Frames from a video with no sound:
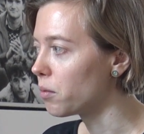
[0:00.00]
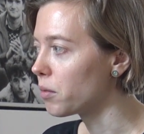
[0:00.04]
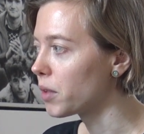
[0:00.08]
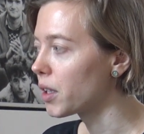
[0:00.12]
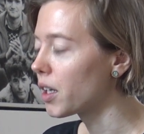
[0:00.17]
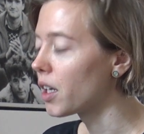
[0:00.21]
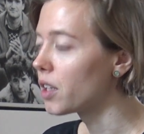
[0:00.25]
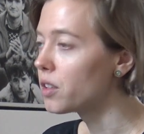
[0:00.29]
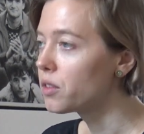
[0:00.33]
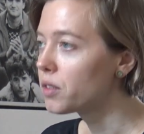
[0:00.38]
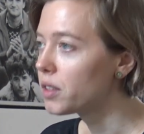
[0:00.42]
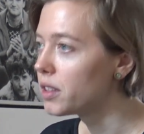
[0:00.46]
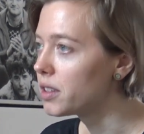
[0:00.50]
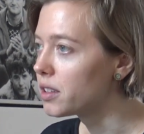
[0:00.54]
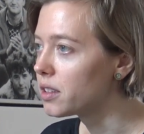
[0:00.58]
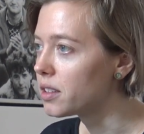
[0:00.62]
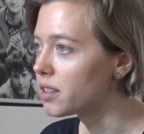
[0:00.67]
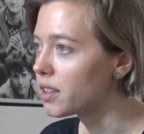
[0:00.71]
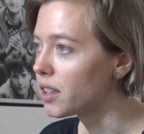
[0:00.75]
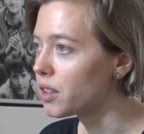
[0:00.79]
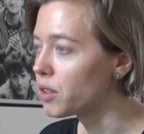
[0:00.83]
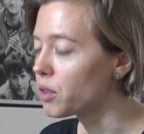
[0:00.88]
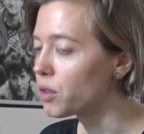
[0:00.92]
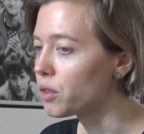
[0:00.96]
countries in
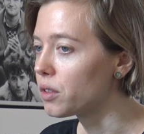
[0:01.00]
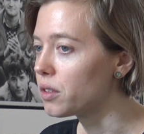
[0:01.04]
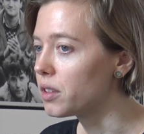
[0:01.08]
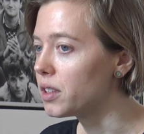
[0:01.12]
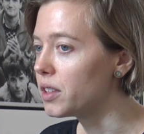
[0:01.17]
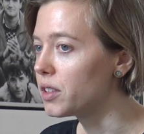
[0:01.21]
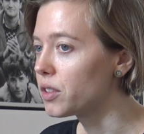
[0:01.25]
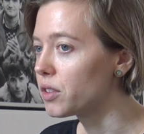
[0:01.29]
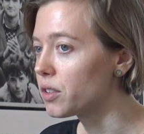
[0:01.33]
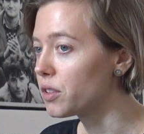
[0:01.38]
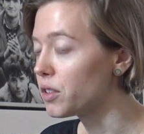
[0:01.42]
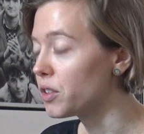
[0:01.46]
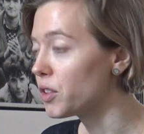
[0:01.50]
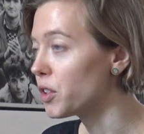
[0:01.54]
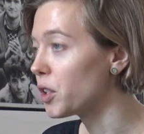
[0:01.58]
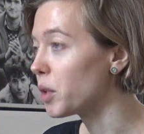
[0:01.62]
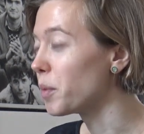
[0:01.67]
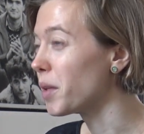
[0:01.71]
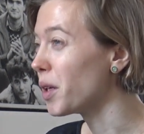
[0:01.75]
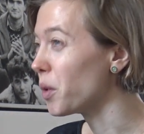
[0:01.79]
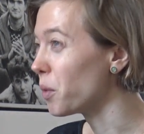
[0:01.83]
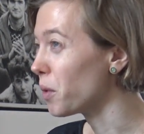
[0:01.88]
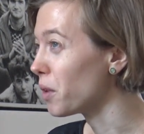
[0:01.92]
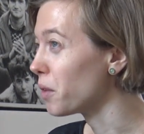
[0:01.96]
Central and Eastern
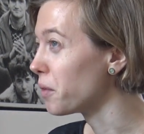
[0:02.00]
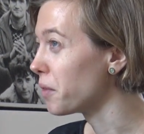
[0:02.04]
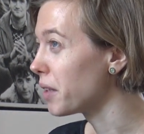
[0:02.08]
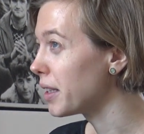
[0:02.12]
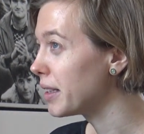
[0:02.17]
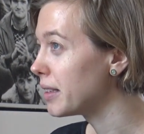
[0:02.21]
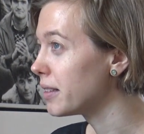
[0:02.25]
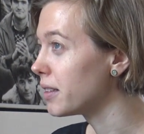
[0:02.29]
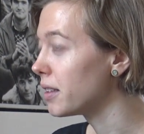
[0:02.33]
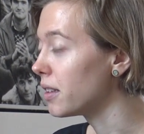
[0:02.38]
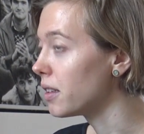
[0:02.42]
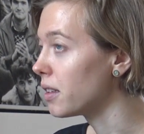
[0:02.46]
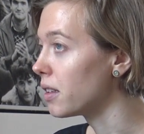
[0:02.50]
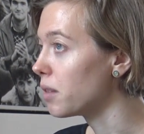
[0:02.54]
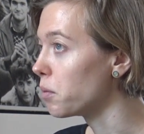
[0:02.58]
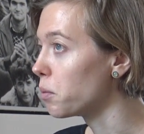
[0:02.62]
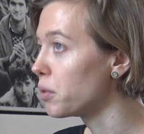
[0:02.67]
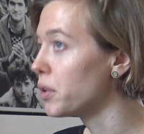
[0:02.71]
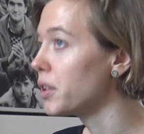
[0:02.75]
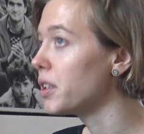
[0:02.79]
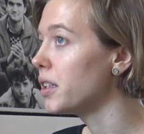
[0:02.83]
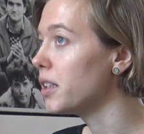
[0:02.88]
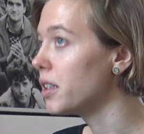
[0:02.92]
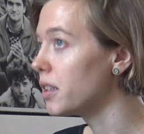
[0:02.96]
Europe that were facing
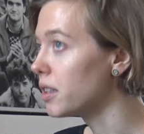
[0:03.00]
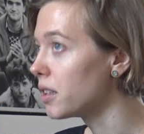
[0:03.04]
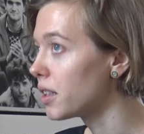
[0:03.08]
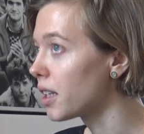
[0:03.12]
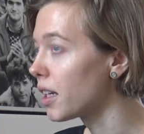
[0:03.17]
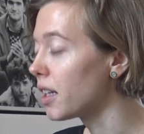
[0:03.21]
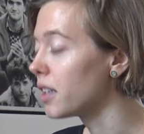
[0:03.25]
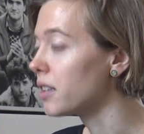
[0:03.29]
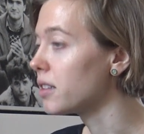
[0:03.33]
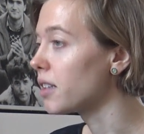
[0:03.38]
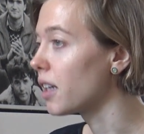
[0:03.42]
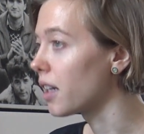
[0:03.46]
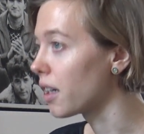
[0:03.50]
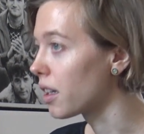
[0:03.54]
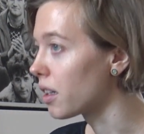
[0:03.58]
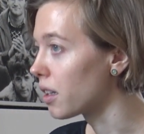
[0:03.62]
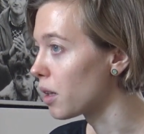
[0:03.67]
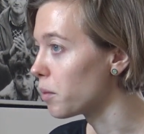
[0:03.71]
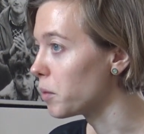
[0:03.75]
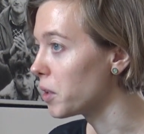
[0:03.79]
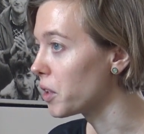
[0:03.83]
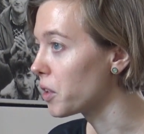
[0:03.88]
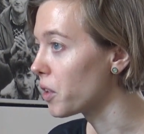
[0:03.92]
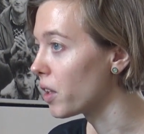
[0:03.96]
pretty intense
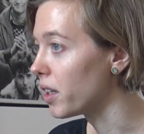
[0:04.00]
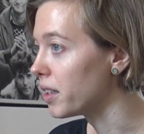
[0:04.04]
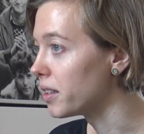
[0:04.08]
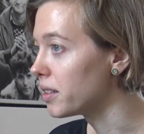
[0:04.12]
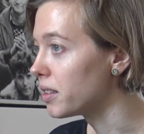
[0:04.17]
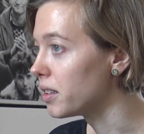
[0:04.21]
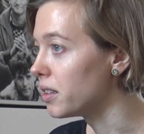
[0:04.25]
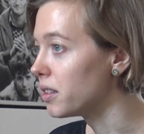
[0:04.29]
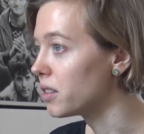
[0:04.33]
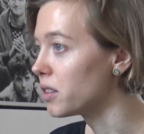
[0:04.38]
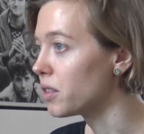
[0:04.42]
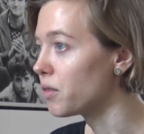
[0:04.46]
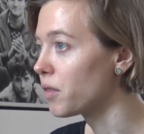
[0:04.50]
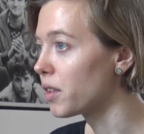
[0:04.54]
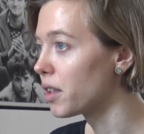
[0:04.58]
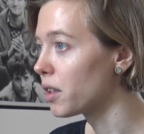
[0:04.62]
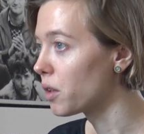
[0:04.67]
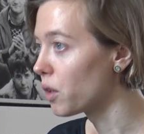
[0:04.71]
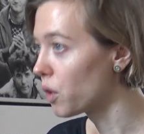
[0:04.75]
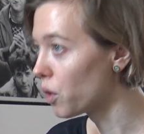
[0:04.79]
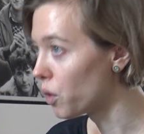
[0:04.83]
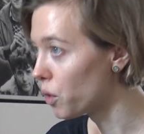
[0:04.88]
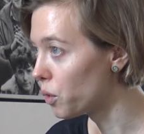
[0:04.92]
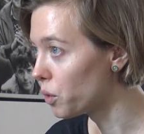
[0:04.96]
economic crises of their
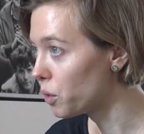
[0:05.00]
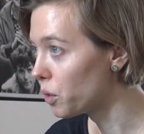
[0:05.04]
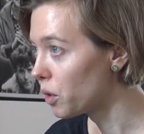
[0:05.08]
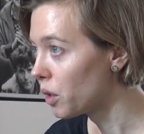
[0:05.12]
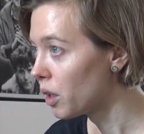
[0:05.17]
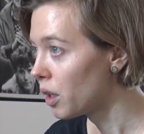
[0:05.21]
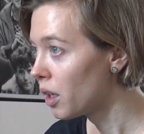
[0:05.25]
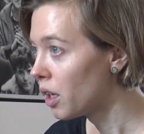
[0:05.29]
own.